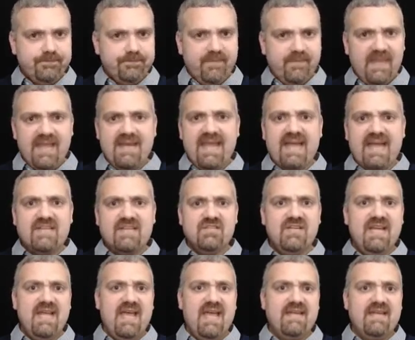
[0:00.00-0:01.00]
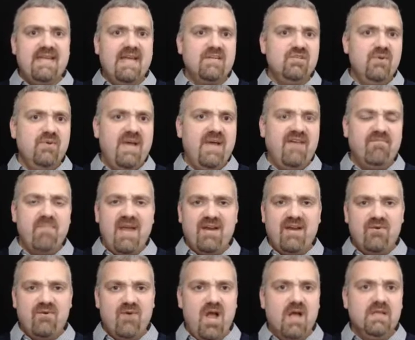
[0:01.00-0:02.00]
Next you, next you have
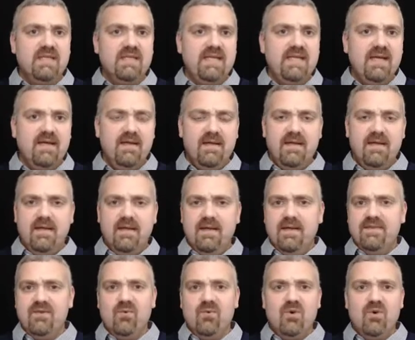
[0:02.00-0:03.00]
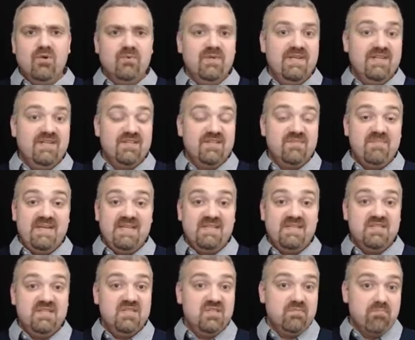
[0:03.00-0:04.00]
microglia. The word really just means
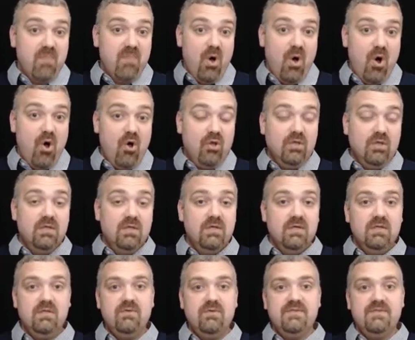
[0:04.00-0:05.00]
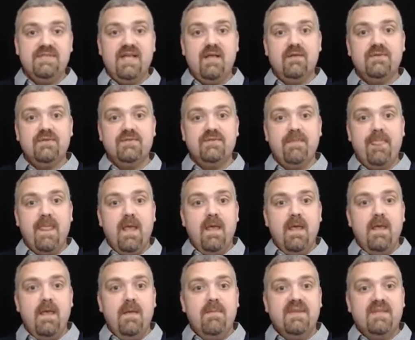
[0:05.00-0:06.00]
small glue cells,
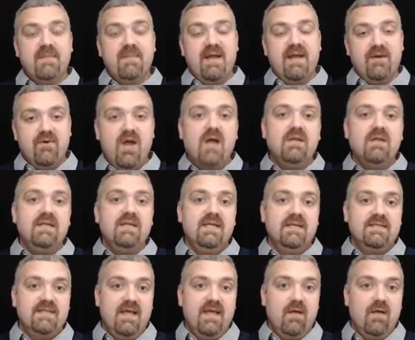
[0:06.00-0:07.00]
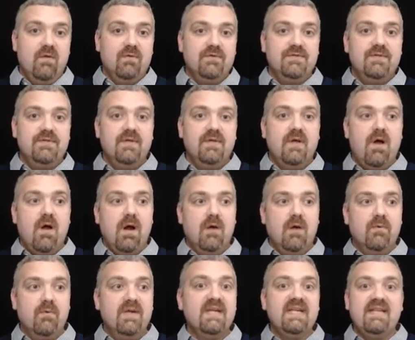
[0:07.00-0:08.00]
but the microglia cells are
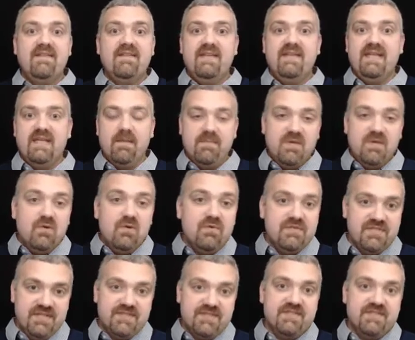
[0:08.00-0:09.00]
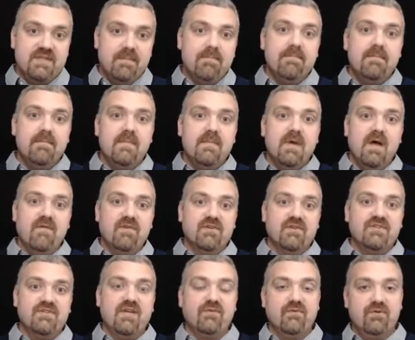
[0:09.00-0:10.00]
really the immune system of your
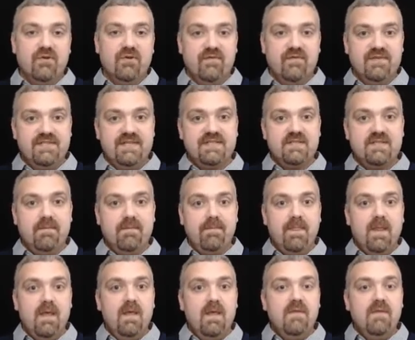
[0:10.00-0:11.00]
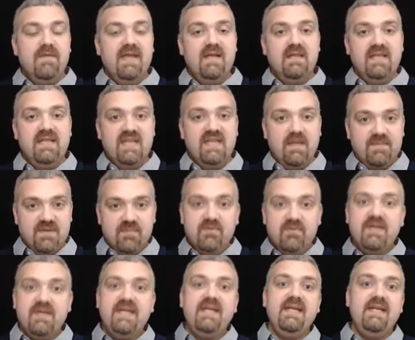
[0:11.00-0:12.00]
central nervous system. They clean up
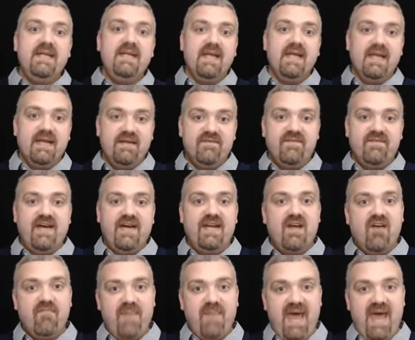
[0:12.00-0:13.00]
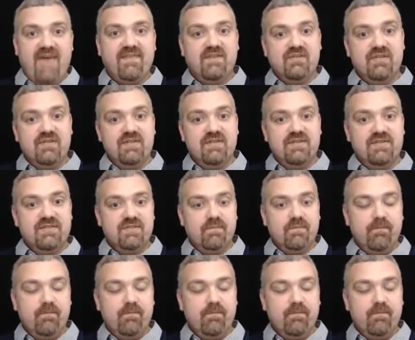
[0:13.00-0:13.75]
debris and can fight off pathogens.